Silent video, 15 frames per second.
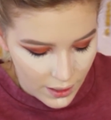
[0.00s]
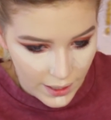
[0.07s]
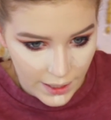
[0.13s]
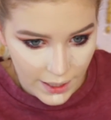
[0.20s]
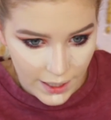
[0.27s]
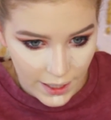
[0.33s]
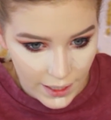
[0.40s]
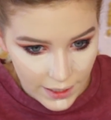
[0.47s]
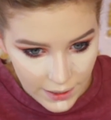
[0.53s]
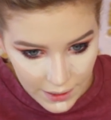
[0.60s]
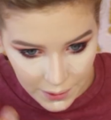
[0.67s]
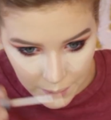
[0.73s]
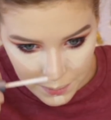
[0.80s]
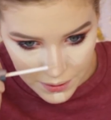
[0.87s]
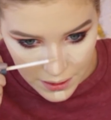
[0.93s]
And it kind of
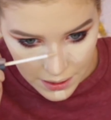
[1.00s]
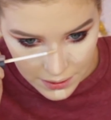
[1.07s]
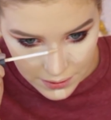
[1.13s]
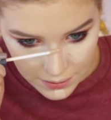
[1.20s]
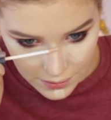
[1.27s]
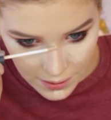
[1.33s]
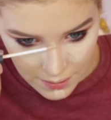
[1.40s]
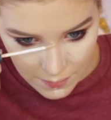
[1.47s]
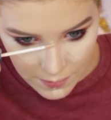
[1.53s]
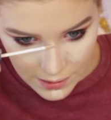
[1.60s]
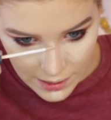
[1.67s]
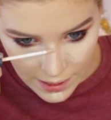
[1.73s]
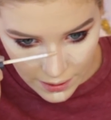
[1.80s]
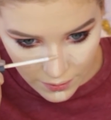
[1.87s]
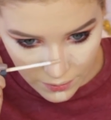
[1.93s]
helps to slim
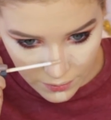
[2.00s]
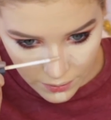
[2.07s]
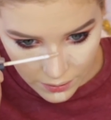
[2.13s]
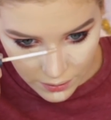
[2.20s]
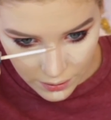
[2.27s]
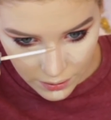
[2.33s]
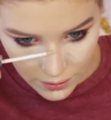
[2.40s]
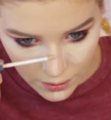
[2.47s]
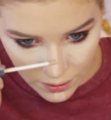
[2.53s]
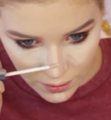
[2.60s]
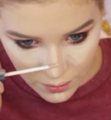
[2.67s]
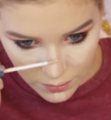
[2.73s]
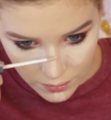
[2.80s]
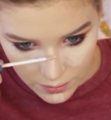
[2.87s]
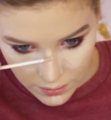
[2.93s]
down your
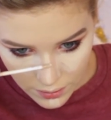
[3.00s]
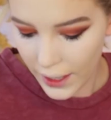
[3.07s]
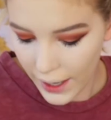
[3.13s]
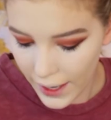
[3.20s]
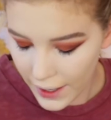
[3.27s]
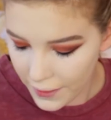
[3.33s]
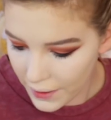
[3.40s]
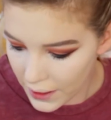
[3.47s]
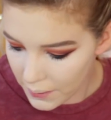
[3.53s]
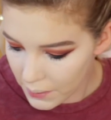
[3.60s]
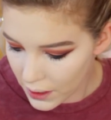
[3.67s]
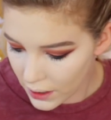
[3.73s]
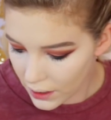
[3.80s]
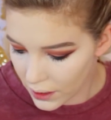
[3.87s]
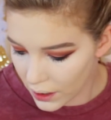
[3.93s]
nose. Okay, and then
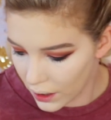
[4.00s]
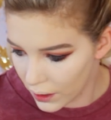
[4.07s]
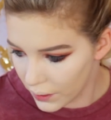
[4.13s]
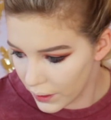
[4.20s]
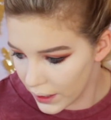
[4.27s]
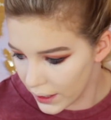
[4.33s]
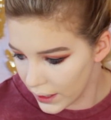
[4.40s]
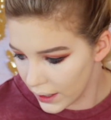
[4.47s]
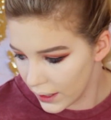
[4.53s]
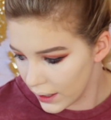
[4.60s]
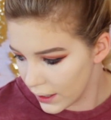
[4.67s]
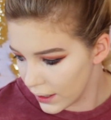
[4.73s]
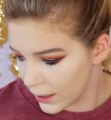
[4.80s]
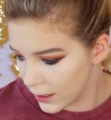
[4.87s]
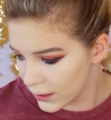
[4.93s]
I'm going to go
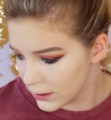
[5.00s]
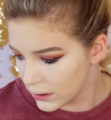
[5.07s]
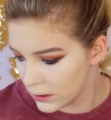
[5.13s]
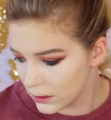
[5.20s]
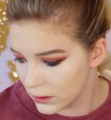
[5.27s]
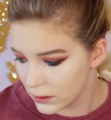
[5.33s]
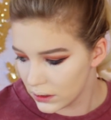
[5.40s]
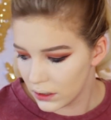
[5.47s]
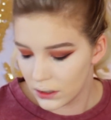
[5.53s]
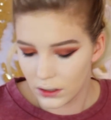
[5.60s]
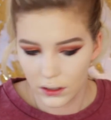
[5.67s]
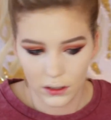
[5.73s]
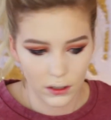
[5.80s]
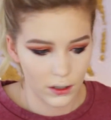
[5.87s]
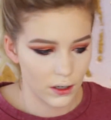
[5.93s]
in,
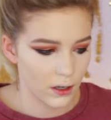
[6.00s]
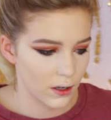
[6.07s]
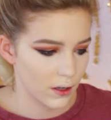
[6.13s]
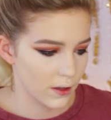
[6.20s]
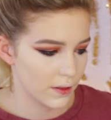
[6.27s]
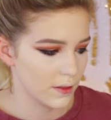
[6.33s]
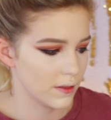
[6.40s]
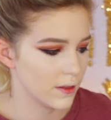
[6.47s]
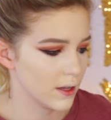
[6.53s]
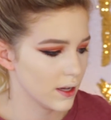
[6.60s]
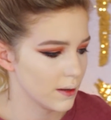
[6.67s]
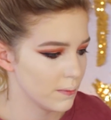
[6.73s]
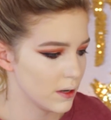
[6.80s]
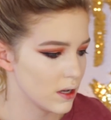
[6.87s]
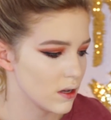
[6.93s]
I
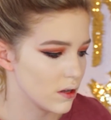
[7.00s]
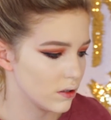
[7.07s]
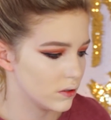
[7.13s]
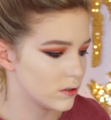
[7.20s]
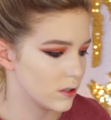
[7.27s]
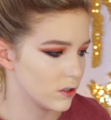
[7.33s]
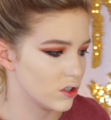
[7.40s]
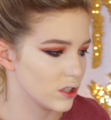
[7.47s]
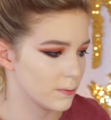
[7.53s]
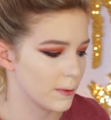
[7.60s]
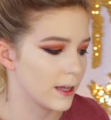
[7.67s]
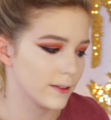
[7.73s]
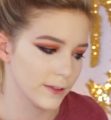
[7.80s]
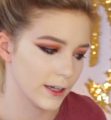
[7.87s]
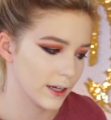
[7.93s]
think I'm going to use just
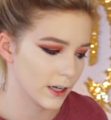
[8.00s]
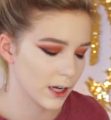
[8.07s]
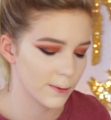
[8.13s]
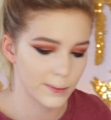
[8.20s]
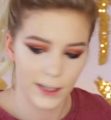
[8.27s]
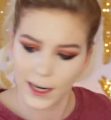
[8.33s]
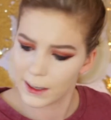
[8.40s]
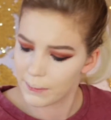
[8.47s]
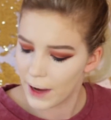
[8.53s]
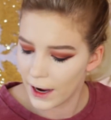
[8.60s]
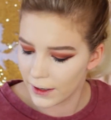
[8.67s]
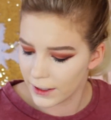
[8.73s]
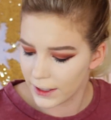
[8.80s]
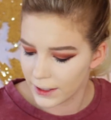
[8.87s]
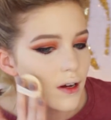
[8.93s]
my Lancome setting
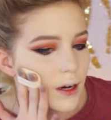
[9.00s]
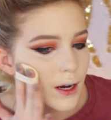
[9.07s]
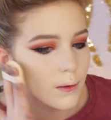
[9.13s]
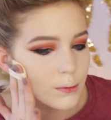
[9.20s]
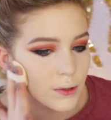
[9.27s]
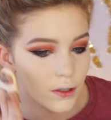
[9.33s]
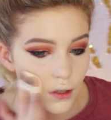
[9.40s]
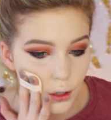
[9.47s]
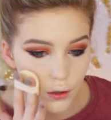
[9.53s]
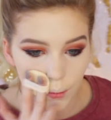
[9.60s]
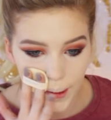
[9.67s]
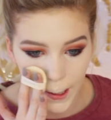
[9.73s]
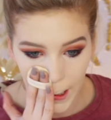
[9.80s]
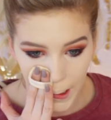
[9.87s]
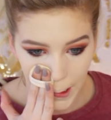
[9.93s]
powder, the Absolue
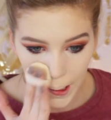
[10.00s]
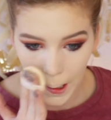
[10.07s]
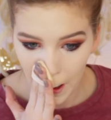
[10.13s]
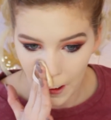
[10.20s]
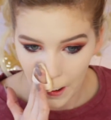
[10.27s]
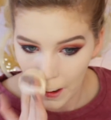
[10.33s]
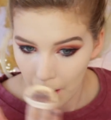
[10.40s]
powder.